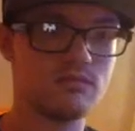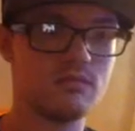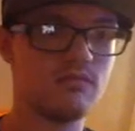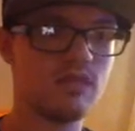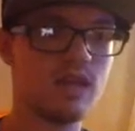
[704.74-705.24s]

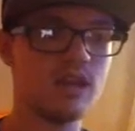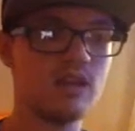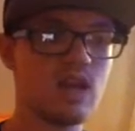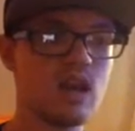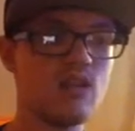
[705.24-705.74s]
Man,
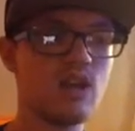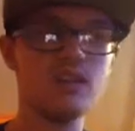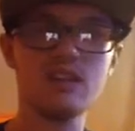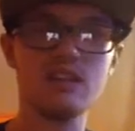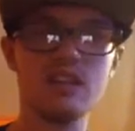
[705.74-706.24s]
I don't know how
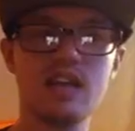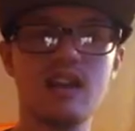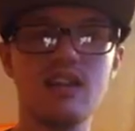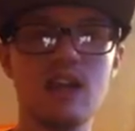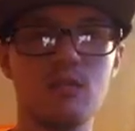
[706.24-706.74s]
they're going to get
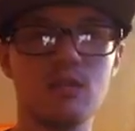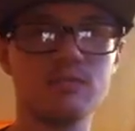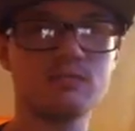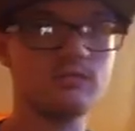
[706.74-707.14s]
out of that one.